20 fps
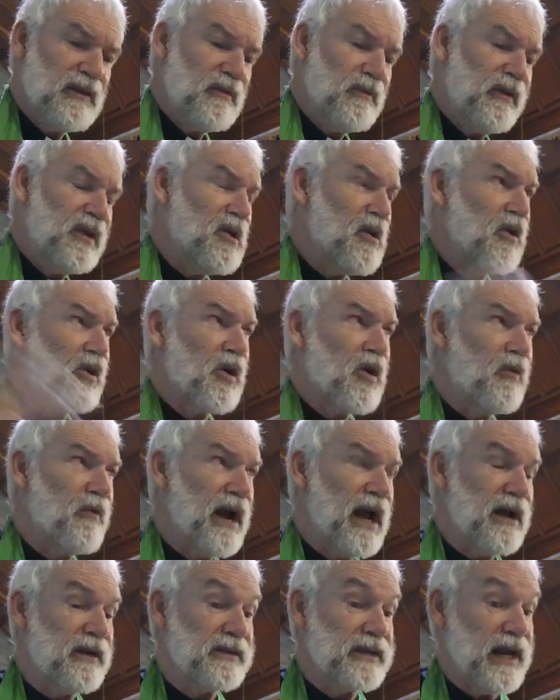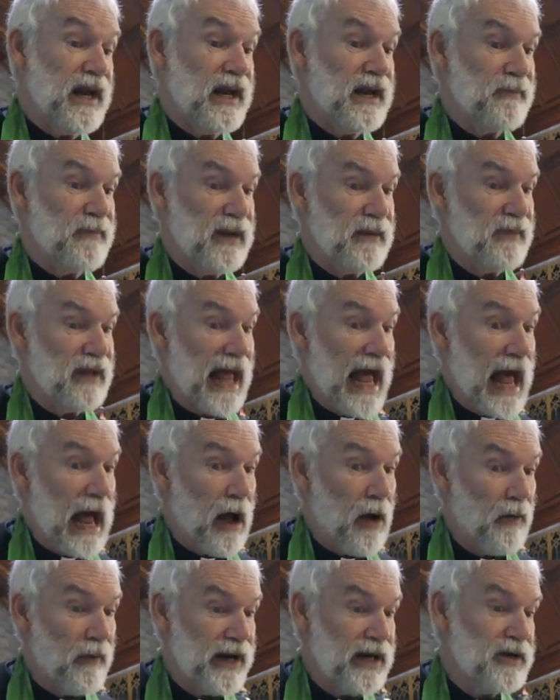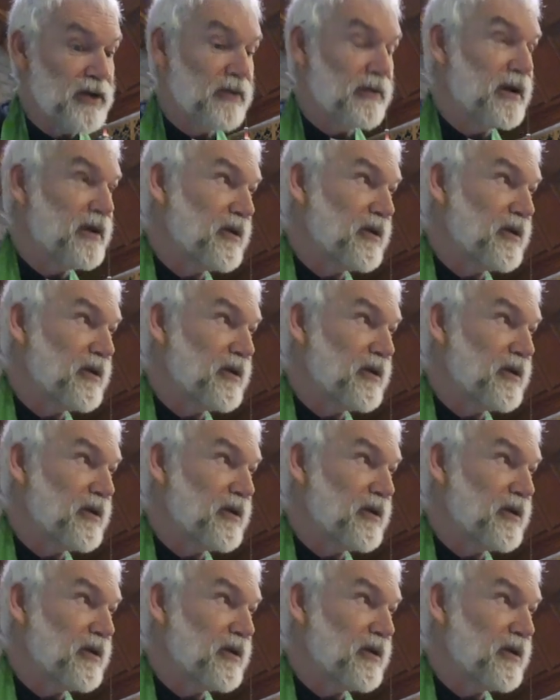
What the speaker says: We don't go around telling people how we do